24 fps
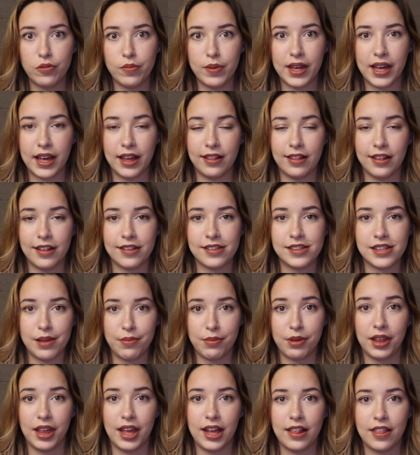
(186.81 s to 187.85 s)
because it
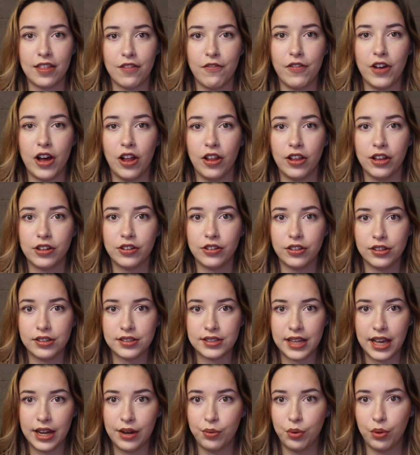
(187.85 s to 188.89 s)
stimulates the follicles and